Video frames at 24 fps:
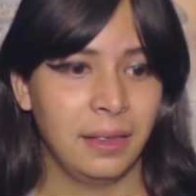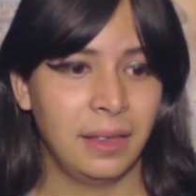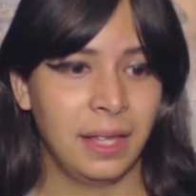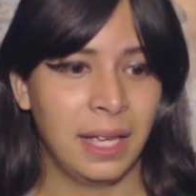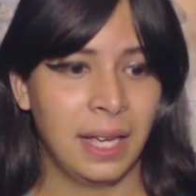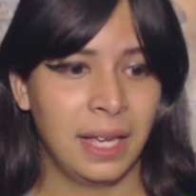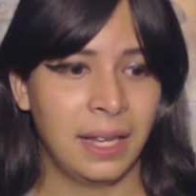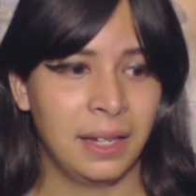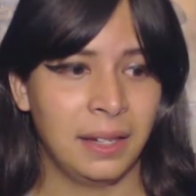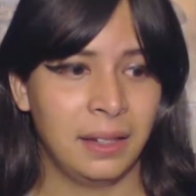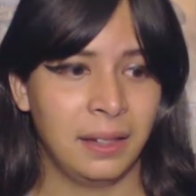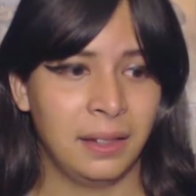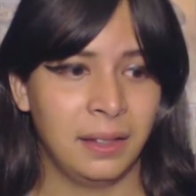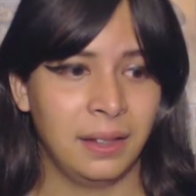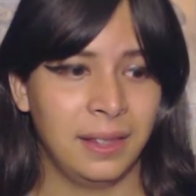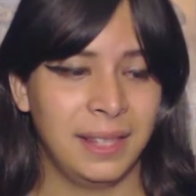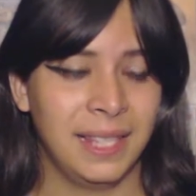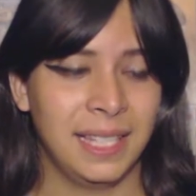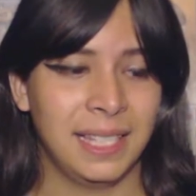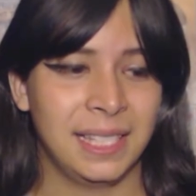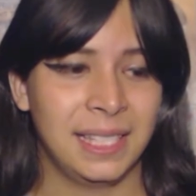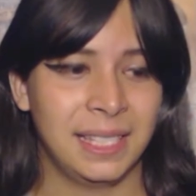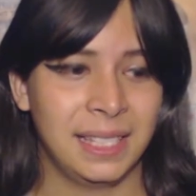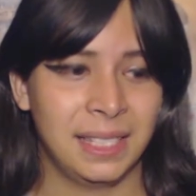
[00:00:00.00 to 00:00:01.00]
than
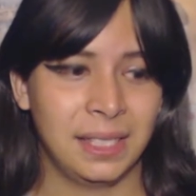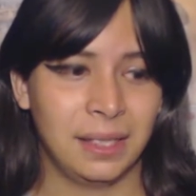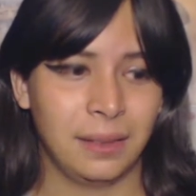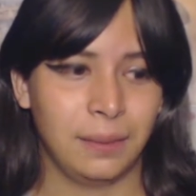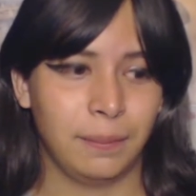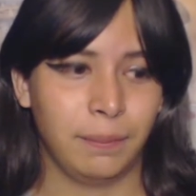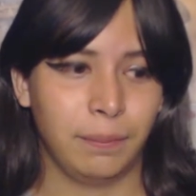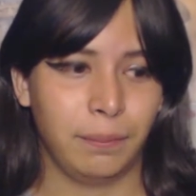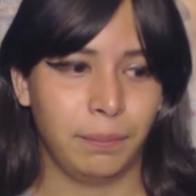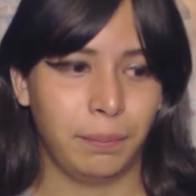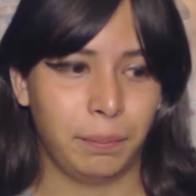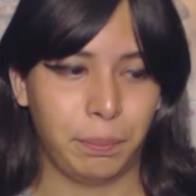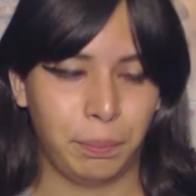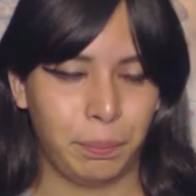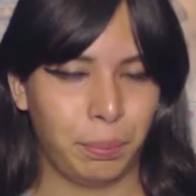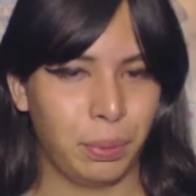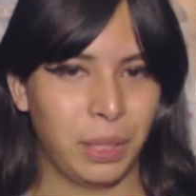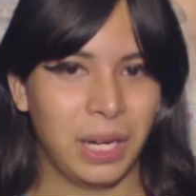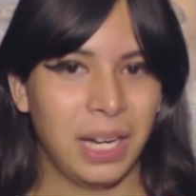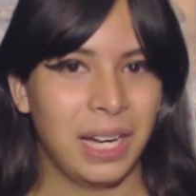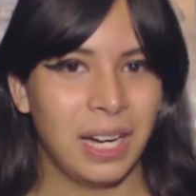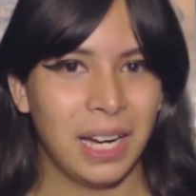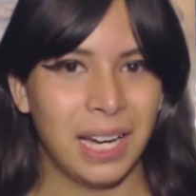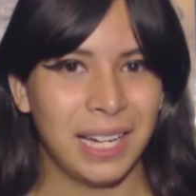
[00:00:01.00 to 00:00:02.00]
this
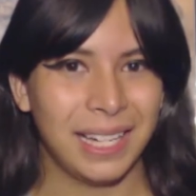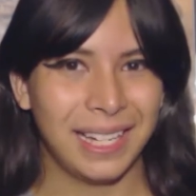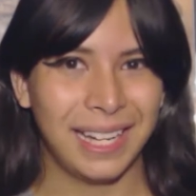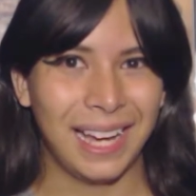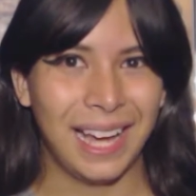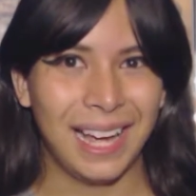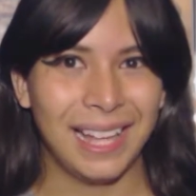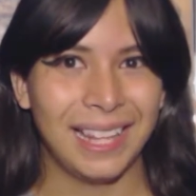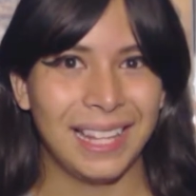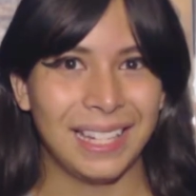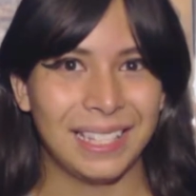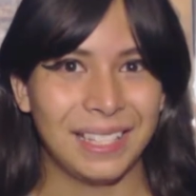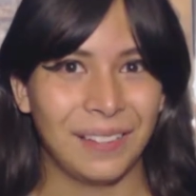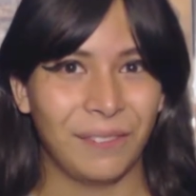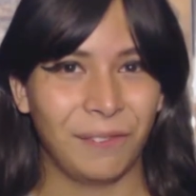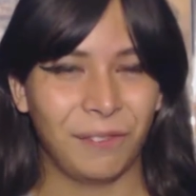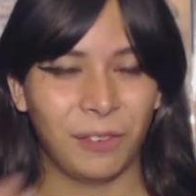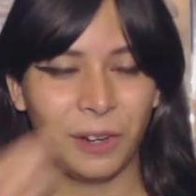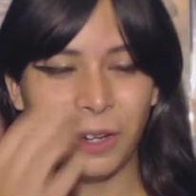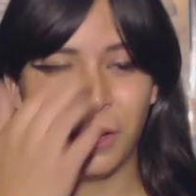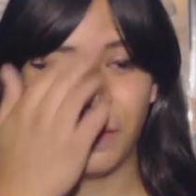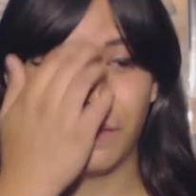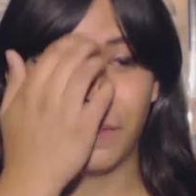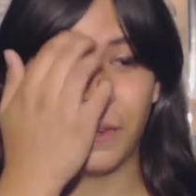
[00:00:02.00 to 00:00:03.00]
pretty hot guy that's in
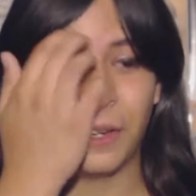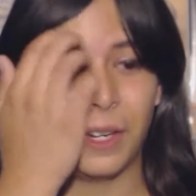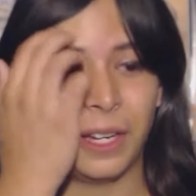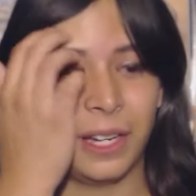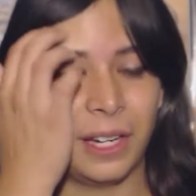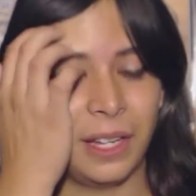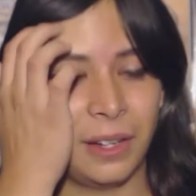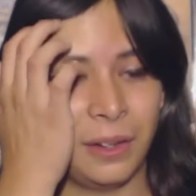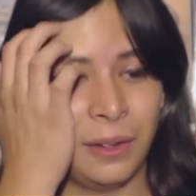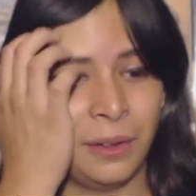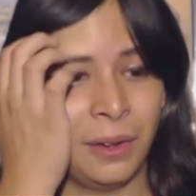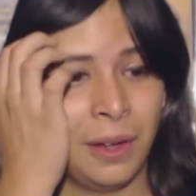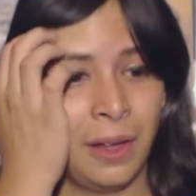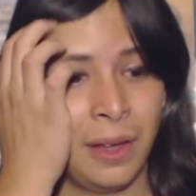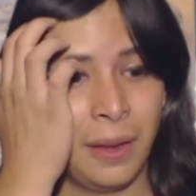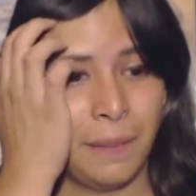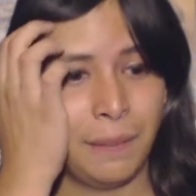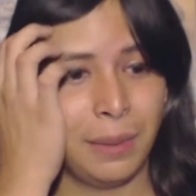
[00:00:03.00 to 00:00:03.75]
front of her,